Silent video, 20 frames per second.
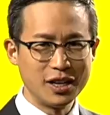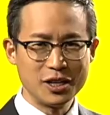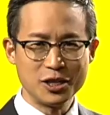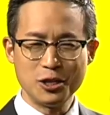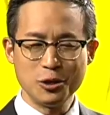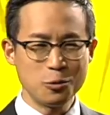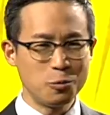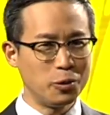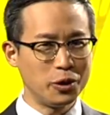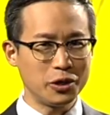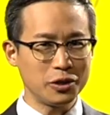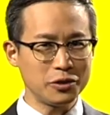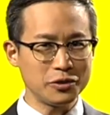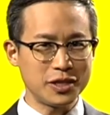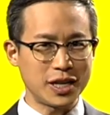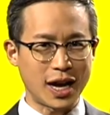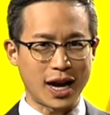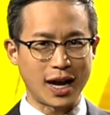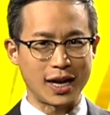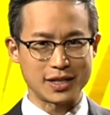You will
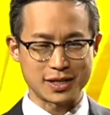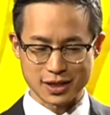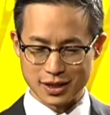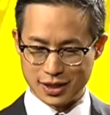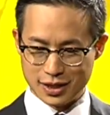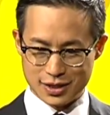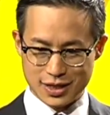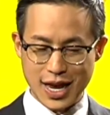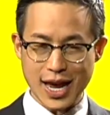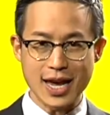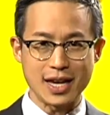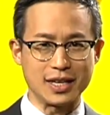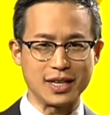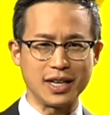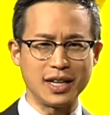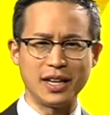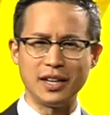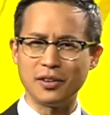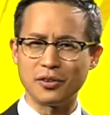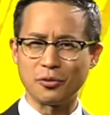not take
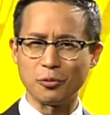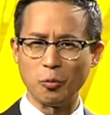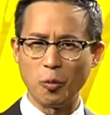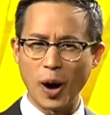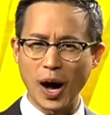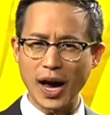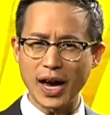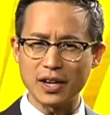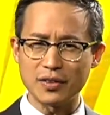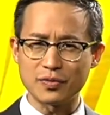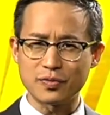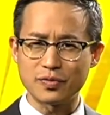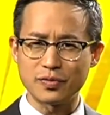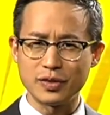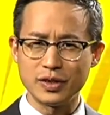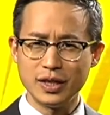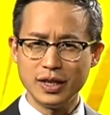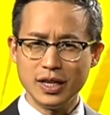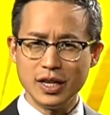his wife.